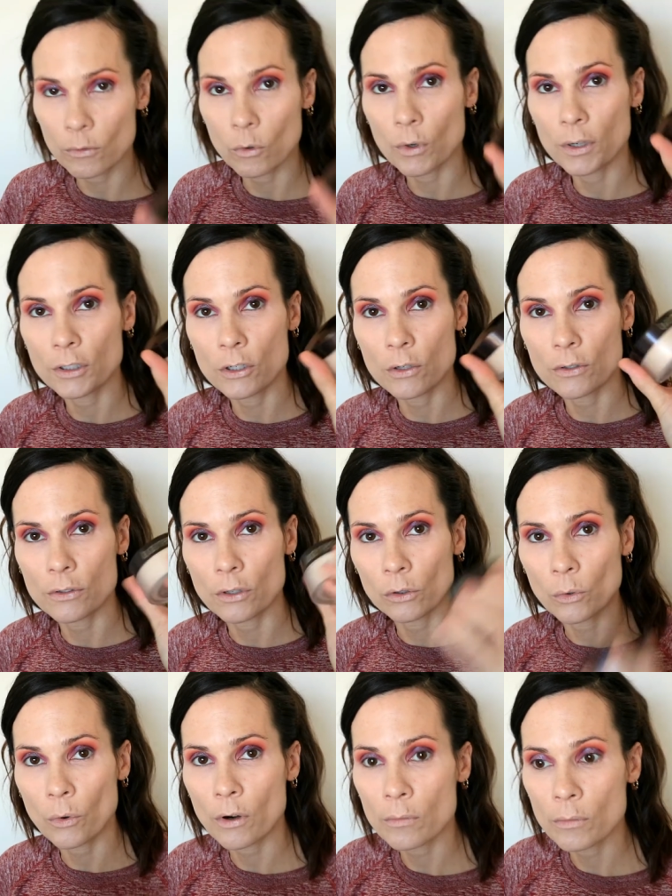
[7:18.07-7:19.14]
I'm going to use the
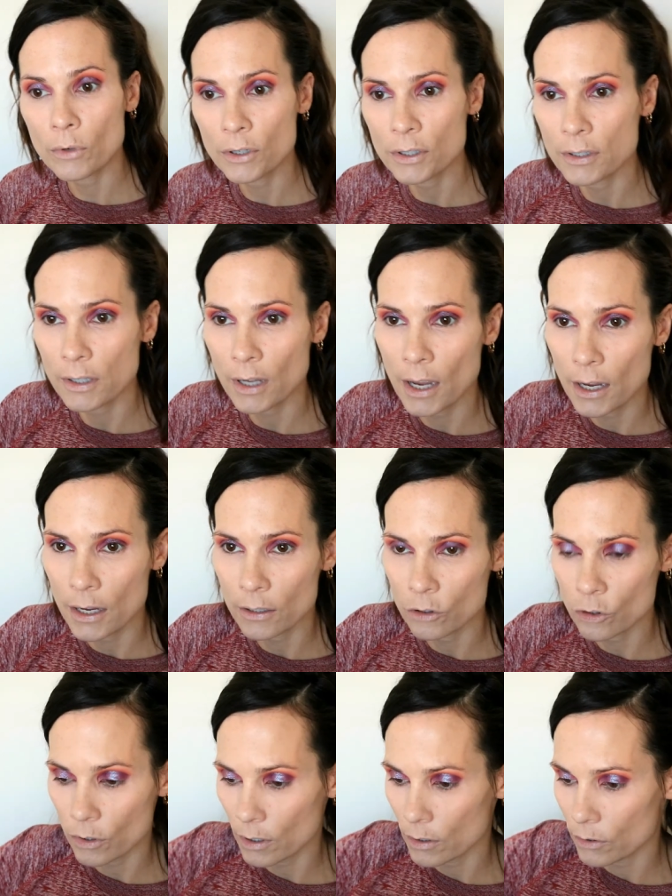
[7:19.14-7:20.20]
Laura Mercier
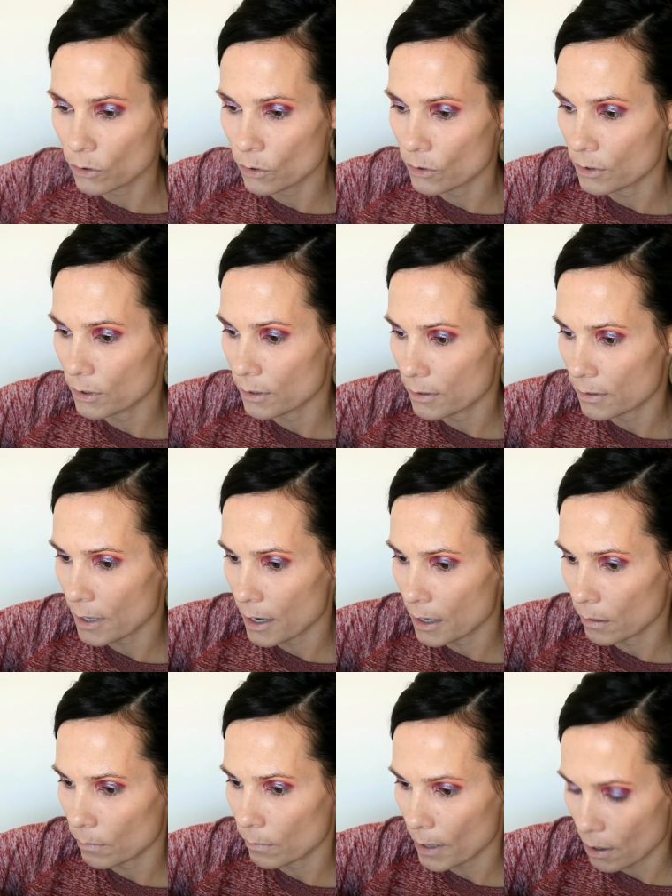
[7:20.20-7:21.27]
Translucent
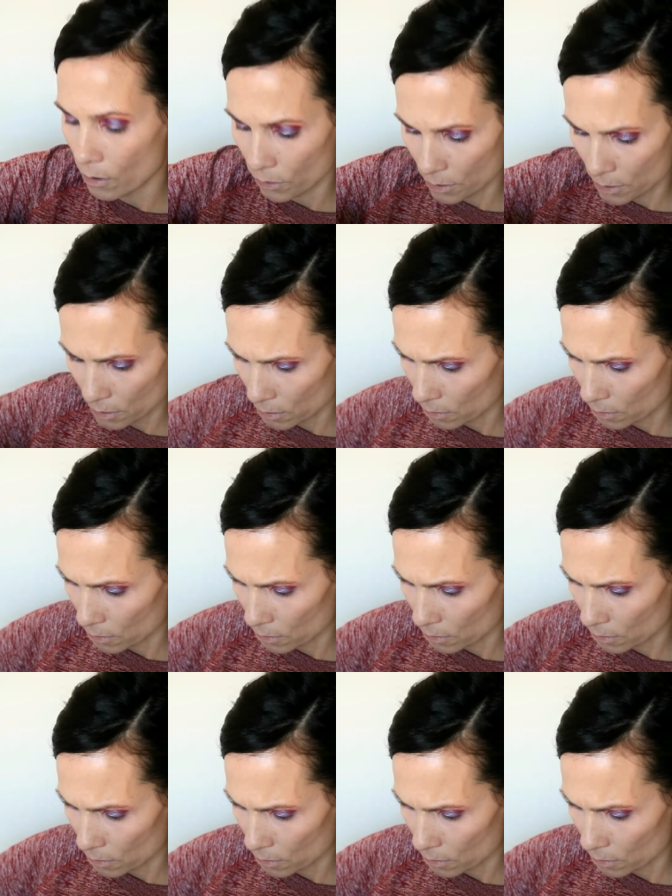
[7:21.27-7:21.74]
Setting Powder.